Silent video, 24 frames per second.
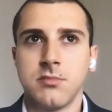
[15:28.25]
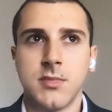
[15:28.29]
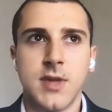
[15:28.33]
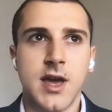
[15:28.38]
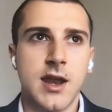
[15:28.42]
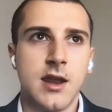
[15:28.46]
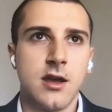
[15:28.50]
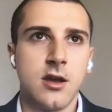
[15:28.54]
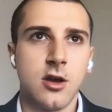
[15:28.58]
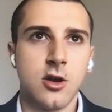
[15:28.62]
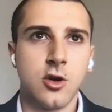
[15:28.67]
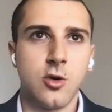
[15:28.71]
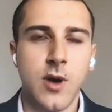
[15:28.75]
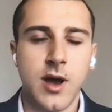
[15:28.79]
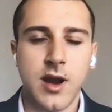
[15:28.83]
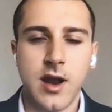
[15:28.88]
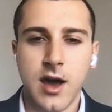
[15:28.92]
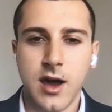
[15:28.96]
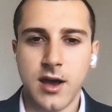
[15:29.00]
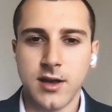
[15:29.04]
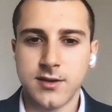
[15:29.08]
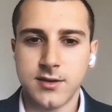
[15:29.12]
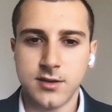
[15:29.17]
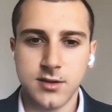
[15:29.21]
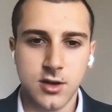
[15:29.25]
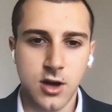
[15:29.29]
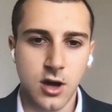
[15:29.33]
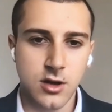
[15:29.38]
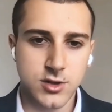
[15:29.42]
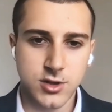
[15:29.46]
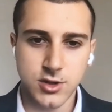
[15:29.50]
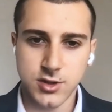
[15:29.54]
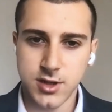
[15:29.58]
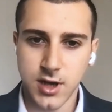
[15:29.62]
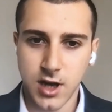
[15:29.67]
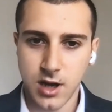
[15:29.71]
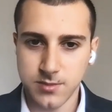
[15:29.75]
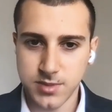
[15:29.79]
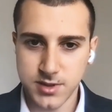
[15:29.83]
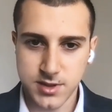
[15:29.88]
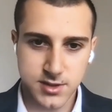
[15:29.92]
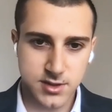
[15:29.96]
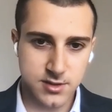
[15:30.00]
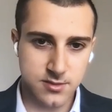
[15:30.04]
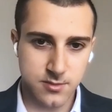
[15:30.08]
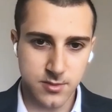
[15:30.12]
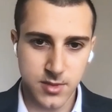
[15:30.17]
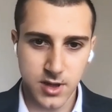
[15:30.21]
getting a granite
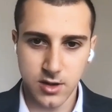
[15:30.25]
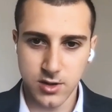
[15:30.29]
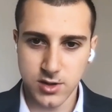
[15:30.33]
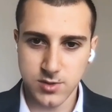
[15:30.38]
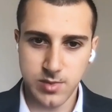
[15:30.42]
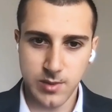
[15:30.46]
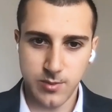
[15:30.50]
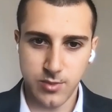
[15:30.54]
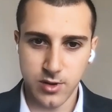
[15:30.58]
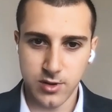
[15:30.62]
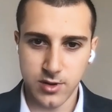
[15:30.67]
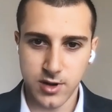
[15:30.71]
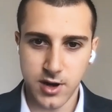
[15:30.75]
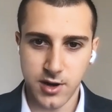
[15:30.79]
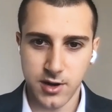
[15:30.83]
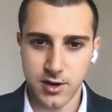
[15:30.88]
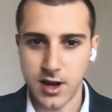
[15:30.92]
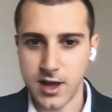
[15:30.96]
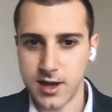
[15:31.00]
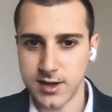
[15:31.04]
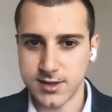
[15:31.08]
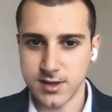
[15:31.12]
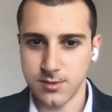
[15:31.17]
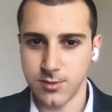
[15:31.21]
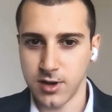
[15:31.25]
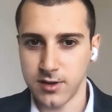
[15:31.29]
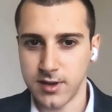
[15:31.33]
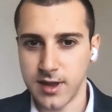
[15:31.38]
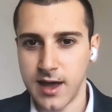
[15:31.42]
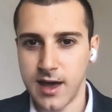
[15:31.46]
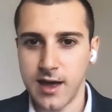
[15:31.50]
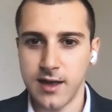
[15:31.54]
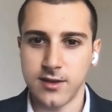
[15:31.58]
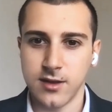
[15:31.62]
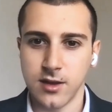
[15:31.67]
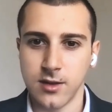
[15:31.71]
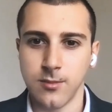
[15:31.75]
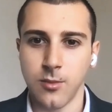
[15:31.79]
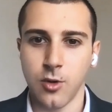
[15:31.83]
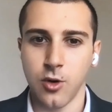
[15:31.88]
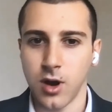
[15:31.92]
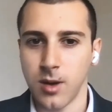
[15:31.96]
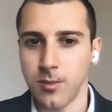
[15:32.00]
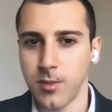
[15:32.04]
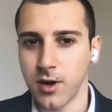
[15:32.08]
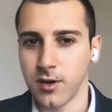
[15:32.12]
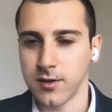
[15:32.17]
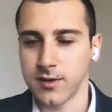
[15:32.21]
countertops, because people care less about that and more
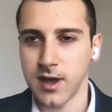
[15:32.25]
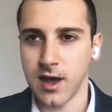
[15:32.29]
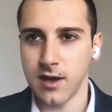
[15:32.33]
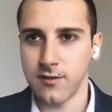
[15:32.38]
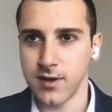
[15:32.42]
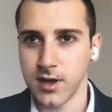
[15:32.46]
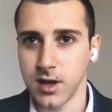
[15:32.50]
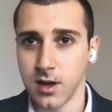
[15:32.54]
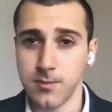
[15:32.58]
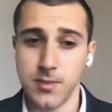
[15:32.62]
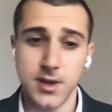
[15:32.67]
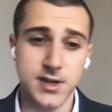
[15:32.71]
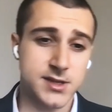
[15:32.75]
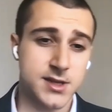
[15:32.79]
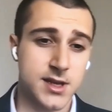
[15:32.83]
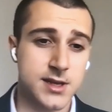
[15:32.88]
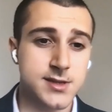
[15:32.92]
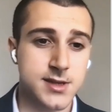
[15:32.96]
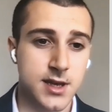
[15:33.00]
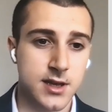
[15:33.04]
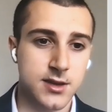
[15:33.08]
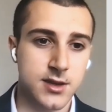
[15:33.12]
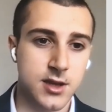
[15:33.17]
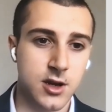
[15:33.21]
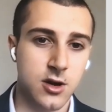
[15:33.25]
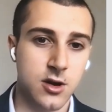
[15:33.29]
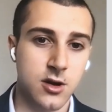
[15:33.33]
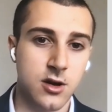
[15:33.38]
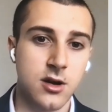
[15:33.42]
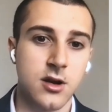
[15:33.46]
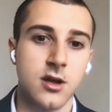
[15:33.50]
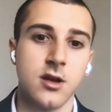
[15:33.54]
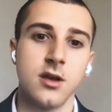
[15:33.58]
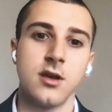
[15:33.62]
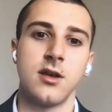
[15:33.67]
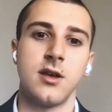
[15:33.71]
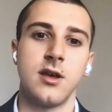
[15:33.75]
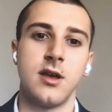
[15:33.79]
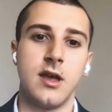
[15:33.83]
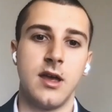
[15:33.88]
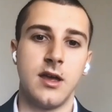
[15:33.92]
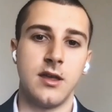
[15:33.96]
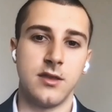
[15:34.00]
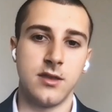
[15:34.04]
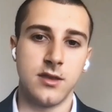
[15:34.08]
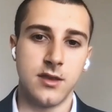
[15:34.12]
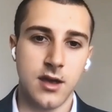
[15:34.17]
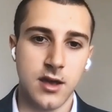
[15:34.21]
about having a business center
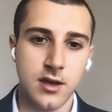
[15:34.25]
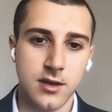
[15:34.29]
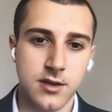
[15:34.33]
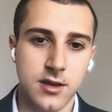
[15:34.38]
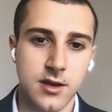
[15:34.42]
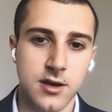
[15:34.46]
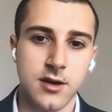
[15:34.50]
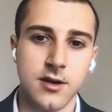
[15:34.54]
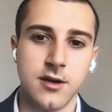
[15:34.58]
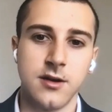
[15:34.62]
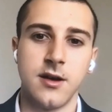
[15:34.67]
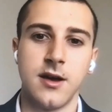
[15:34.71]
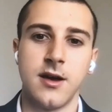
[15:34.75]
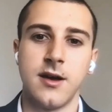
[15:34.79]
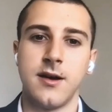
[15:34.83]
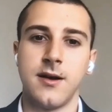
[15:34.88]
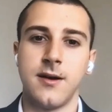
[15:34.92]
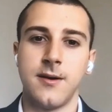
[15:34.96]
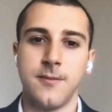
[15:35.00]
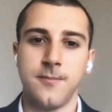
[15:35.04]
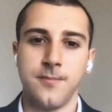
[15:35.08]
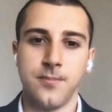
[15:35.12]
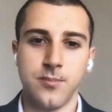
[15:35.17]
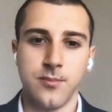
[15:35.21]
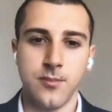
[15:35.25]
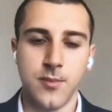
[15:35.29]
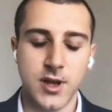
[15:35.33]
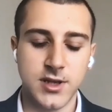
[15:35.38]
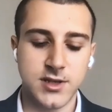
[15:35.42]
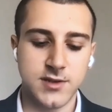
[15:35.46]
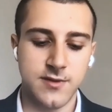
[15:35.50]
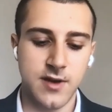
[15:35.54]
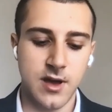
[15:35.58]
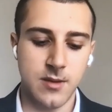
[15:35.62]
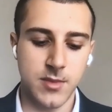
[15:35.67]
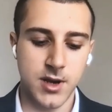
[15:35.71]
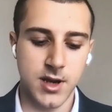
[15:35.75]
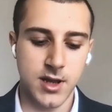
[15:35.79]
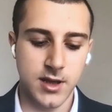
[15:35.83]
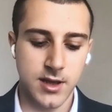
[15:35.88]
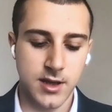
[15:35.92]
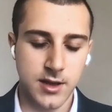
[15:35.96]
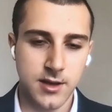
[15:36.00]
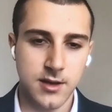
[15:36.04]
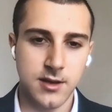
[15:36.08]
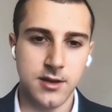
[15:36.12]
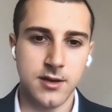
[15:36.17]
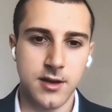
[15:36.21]
in, in their
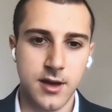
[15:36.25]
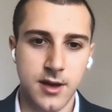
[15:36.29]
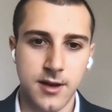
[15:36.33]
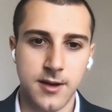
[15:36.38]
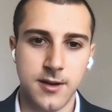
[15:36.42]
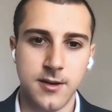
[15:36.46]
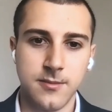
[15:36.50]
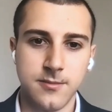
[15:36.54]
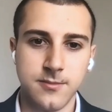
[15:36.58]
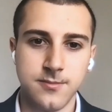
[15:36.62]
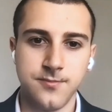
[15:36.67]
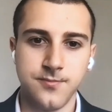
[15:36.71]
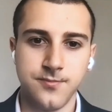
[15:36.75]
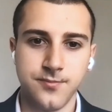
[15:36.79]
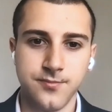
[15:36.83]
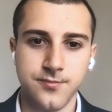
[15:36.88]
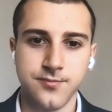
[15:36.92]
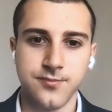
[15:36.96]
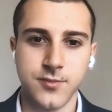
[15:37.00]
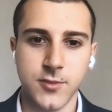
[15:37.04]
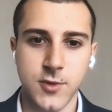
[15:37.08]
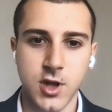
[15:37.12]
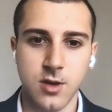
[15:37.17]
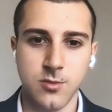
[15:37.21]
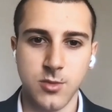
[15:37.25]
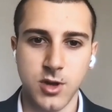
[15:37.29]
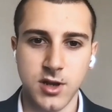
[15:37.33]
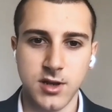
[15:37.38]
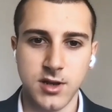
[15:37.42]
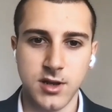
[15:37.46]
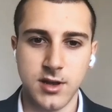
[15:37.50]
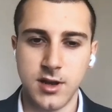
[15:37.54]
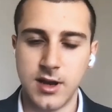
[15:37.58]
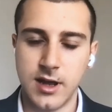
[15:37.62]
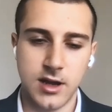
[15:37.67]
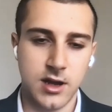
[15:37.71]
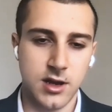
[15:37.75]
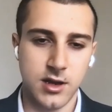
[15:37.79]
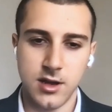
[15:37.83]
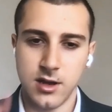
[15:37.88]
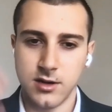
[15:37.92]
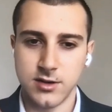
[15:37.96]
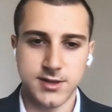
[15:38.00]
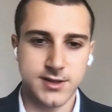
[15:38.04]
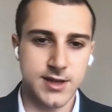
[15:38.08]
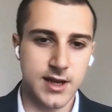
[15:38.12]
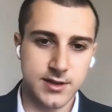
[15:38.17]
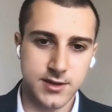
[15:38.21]
multifamily community, like in
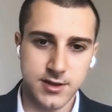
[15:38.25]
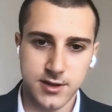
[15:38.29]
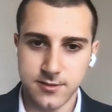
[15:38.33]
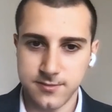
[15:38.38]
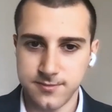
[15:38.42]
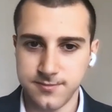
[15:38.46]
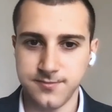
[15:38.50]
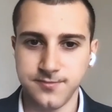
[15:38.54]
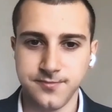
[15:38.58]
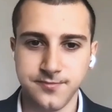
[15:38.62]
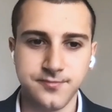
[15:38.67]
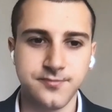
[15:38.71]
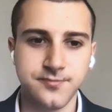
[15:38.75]
their center.